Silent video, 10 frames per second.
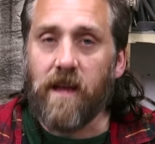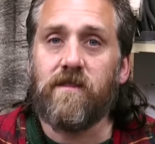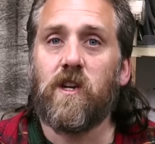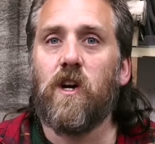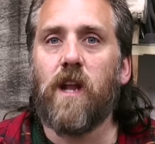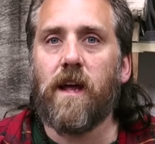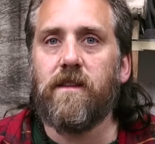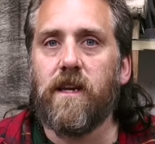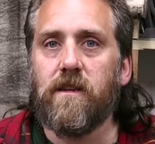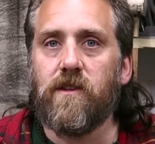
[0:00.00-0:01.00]
It's a good
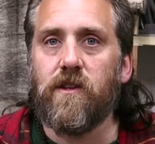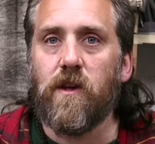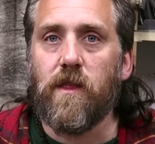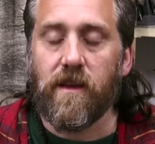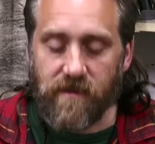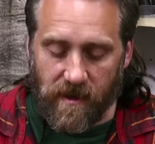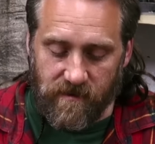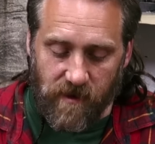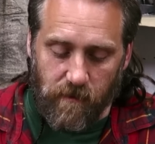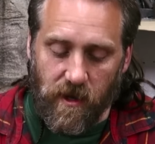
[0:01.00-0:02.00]
idea to do this, and
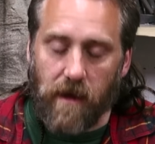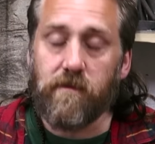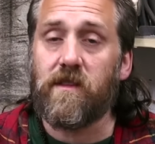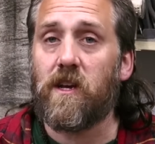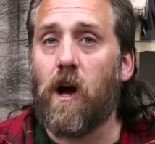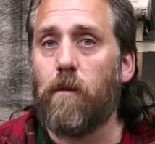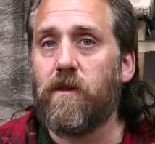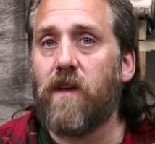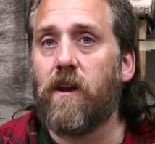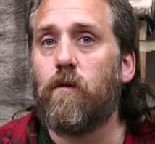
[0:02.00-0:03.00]
sometimes the
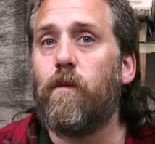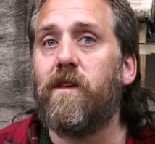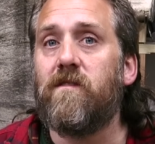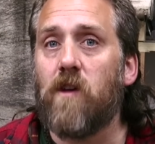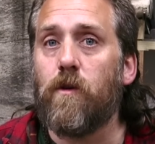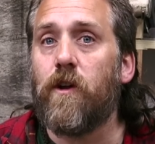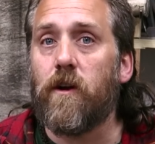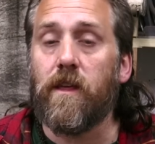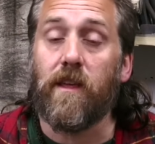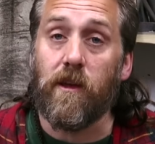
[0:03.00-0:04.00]
commutator will be so
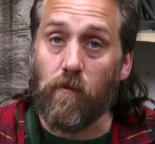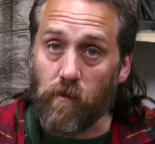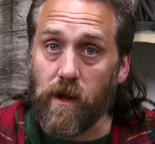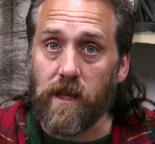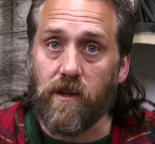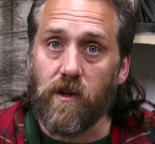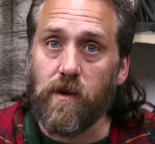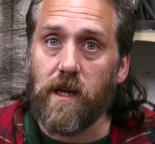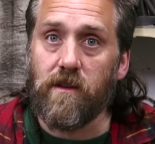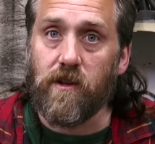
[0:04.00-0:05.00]
dirty that you really do
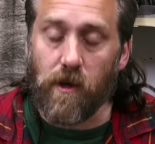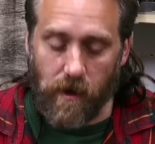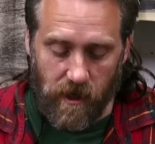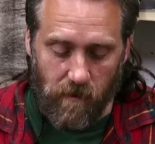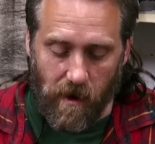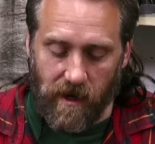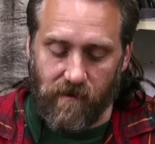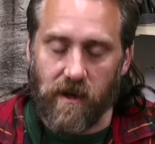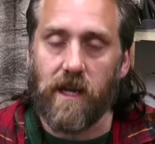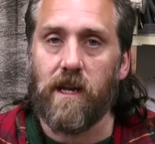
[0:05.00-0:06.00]
need to do it. You might
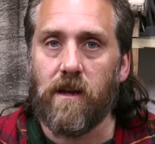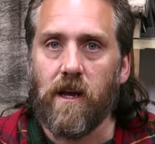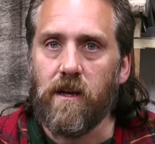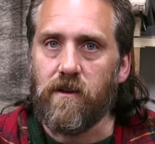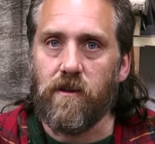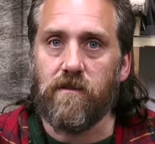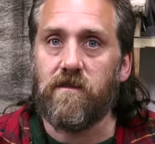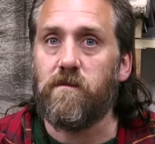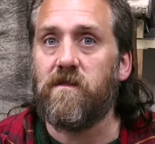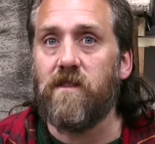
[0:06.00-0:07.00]
even need to use
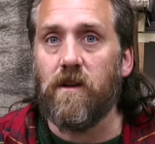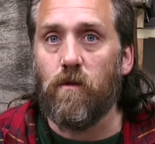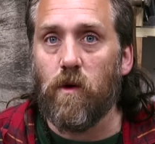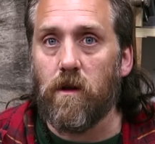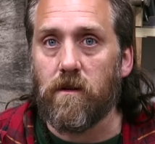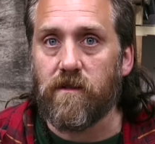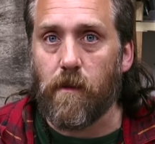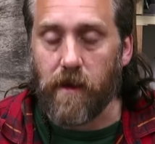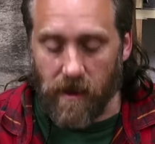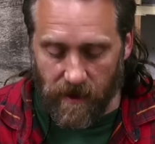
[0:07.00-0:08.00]
some steel wool or
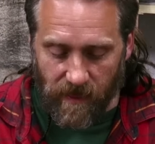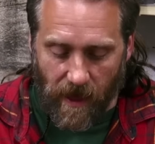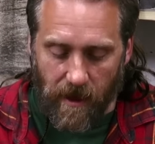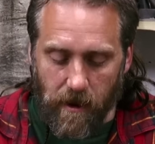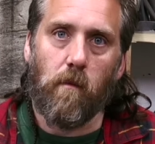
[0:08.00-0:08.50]
something like that.